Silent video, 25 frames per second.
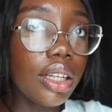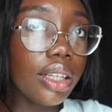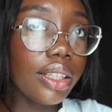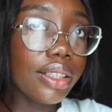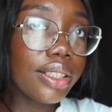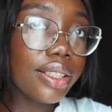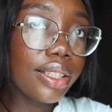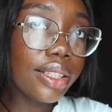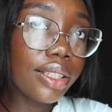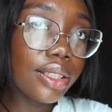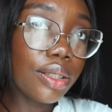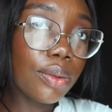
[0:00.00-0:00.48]

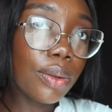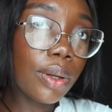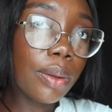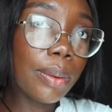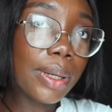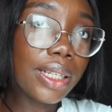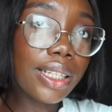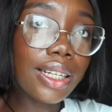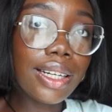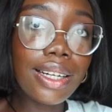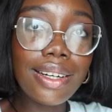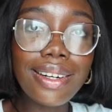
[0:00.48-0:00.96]
It is way
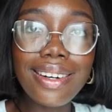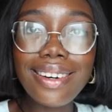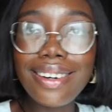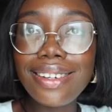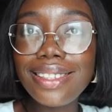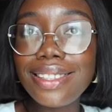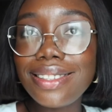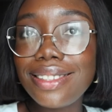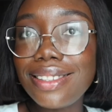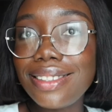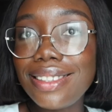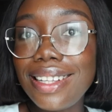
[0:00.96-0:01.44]
better than
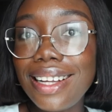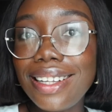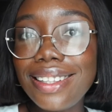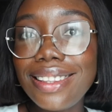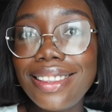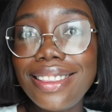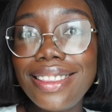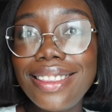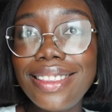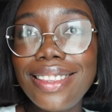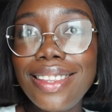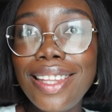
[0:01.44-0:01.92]

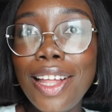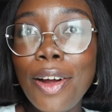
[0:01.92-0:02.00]
that one.